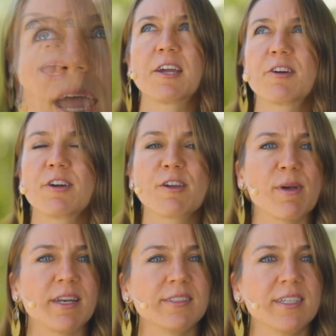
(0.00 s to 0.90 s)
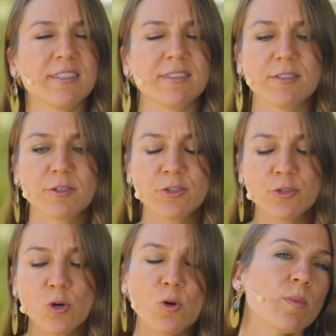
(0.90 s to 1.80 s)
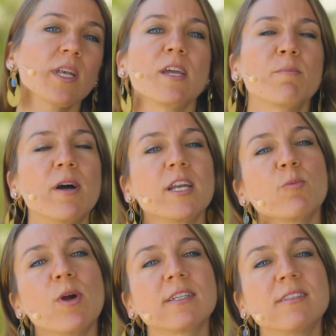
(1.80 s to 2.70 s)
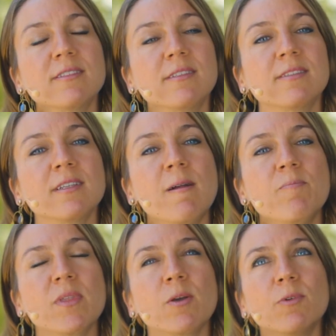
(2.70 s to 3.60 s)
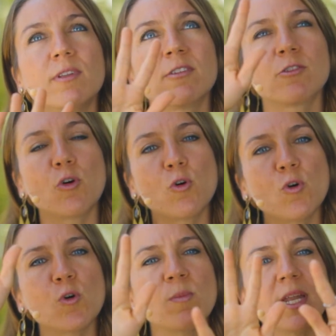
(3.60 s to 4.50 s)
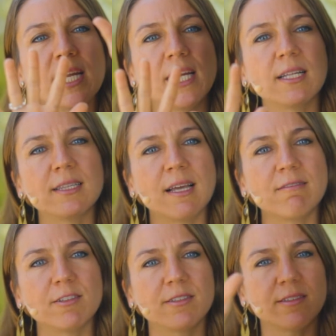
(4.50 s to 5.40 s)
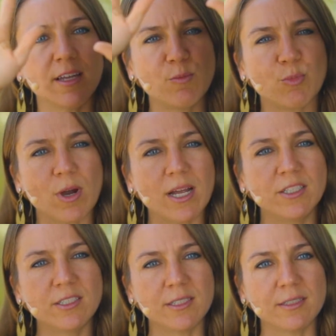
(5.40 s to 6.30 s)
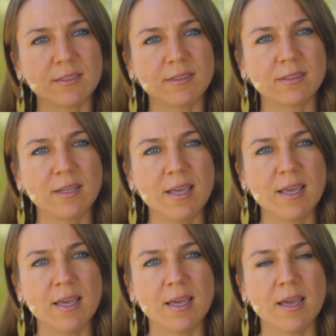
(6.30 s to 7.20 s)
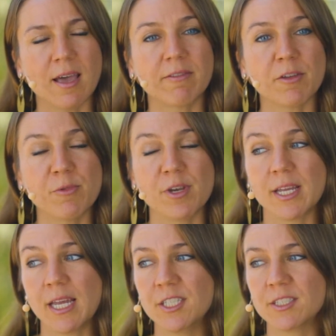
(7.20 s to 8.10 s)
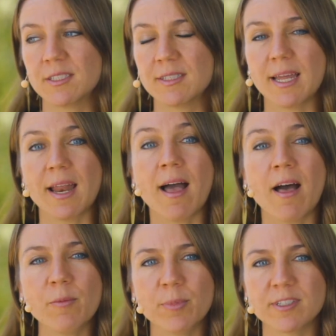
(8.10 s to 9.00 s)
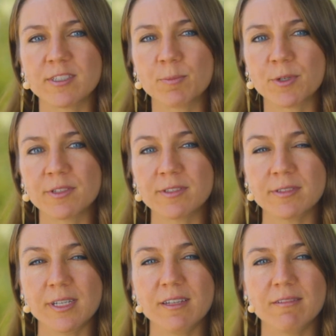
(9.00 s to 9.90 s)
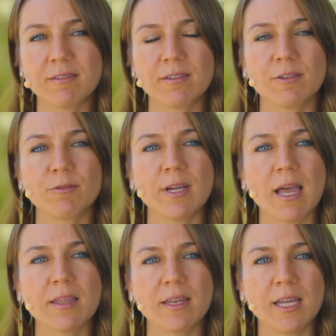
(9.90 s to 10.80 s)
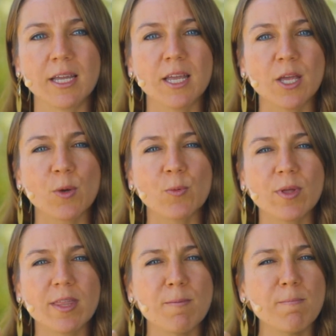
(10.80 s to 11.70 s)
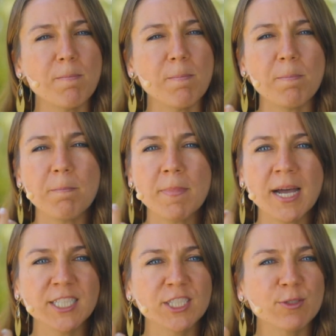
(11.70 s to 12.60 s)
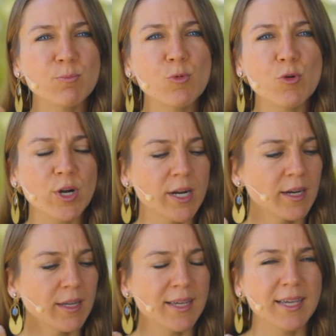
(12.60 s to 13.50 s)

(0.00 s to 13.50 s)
Anchoring meditation. There's so many embodied practices with so many levels and branches of communication that help us perceive reality with a much more